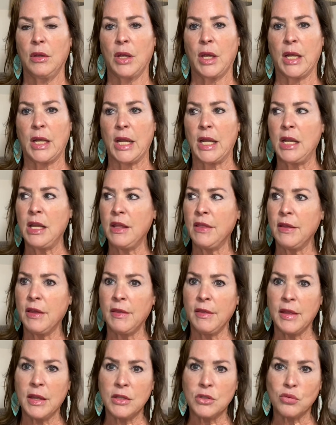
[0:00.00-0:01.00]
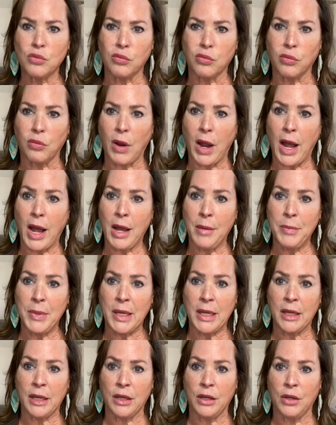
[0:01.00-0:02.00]
and anything that's
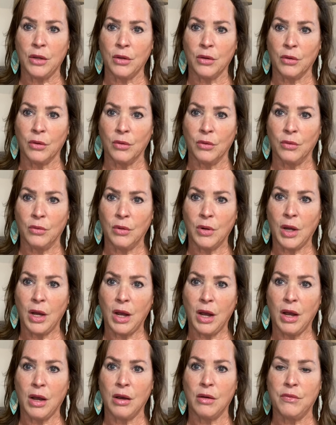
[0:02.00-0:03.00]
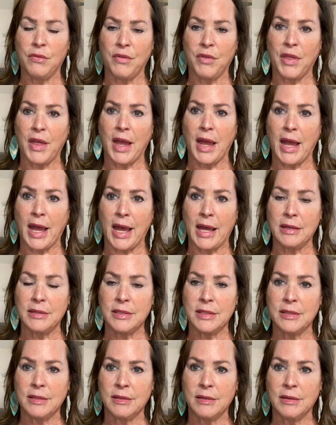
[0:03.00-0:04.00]
robbing you of that.